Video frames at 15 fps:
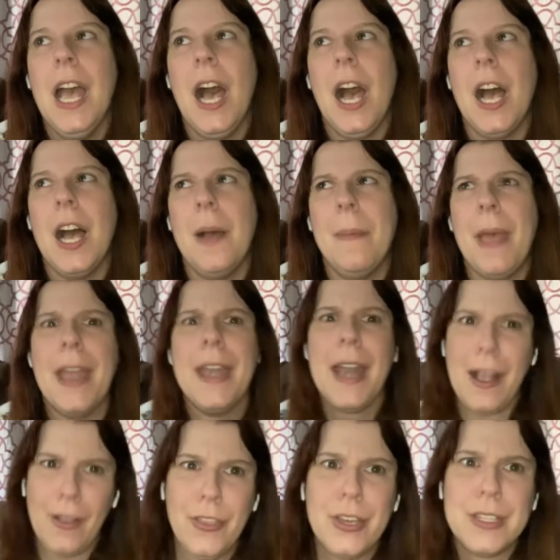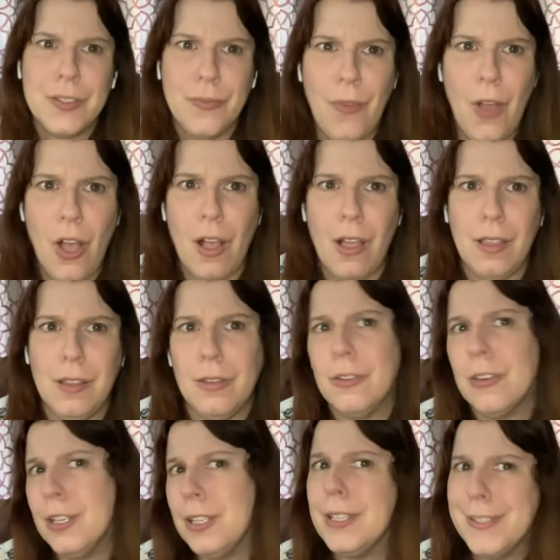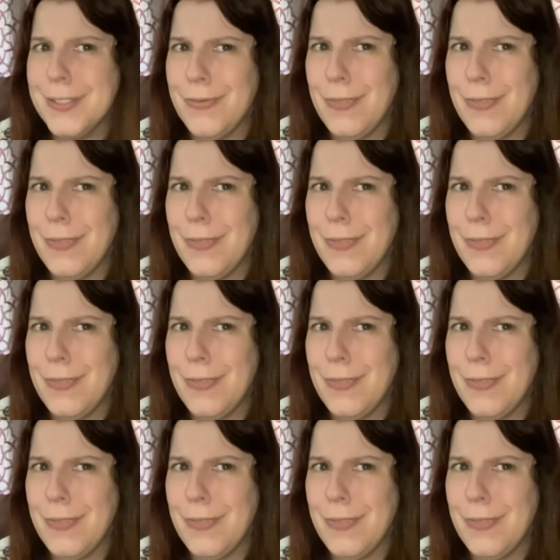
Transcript: And now that it's fall, or at least